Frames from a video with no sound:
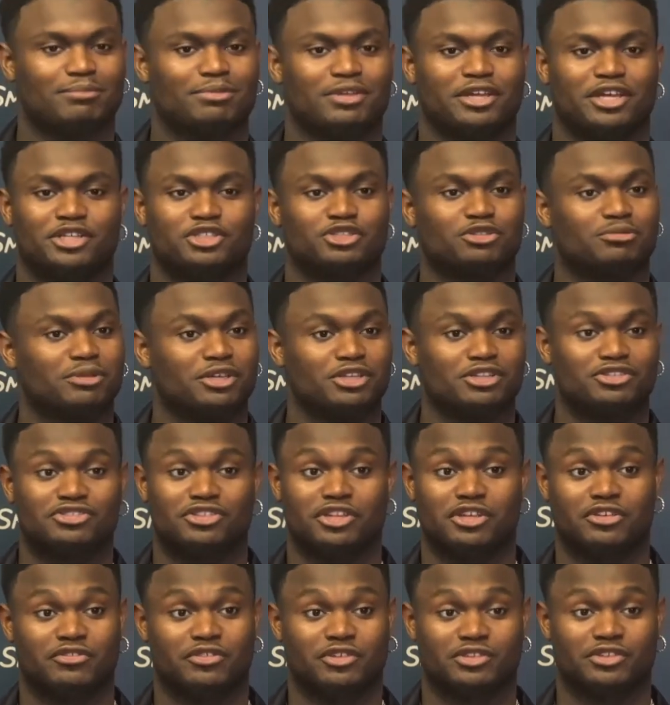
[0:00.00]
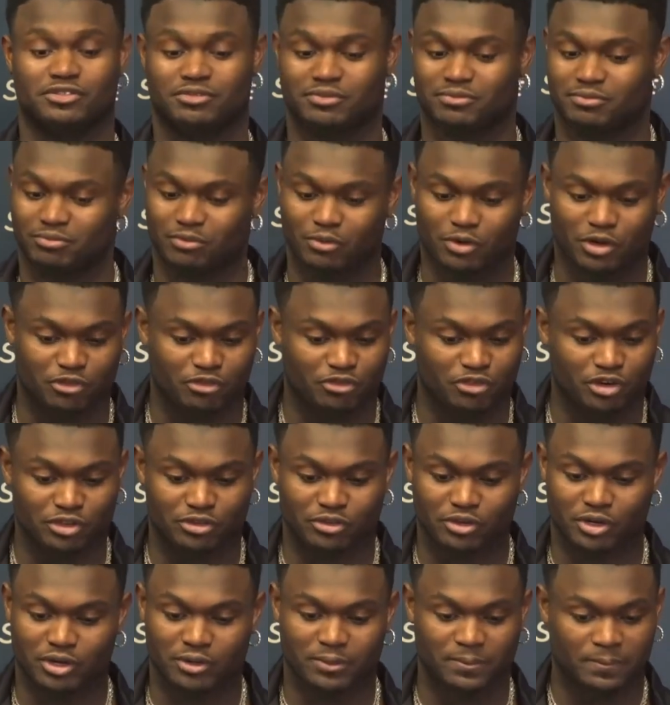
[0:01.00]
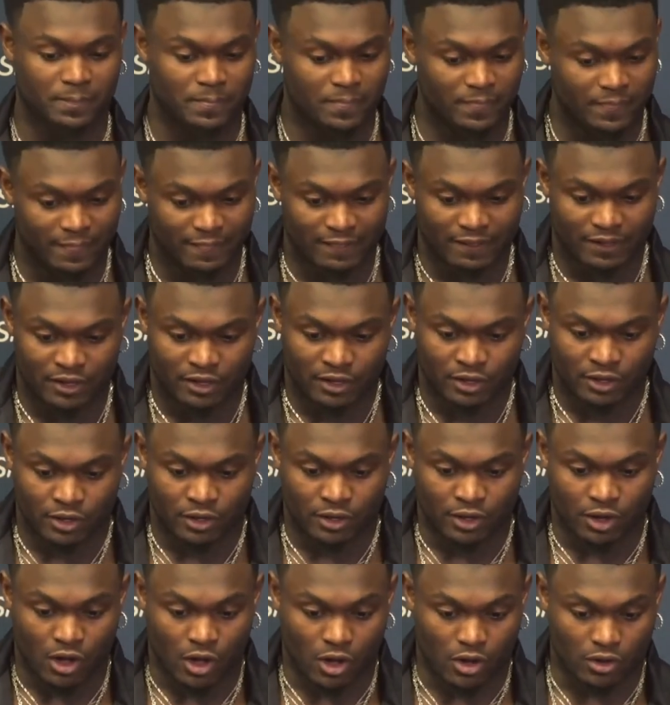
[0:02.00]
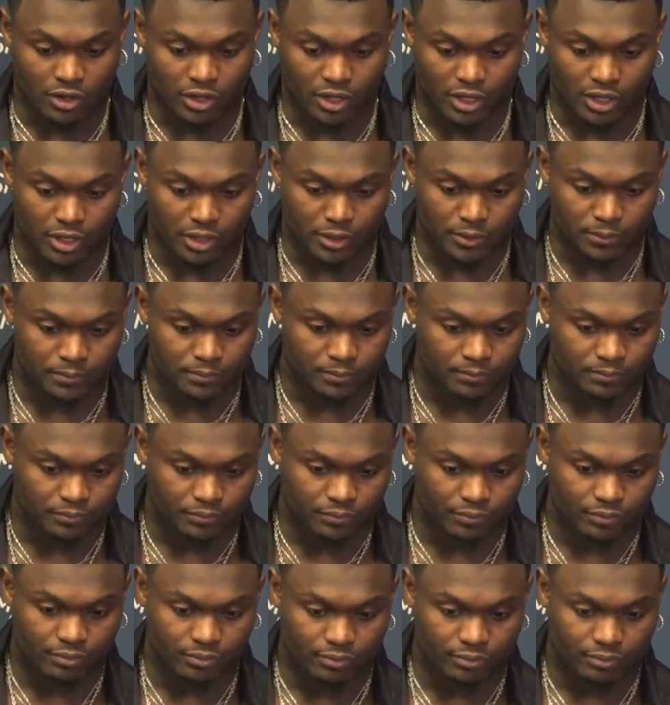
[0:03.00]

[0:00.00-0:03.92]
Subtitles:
They played tremendous defense. One free throw, all game.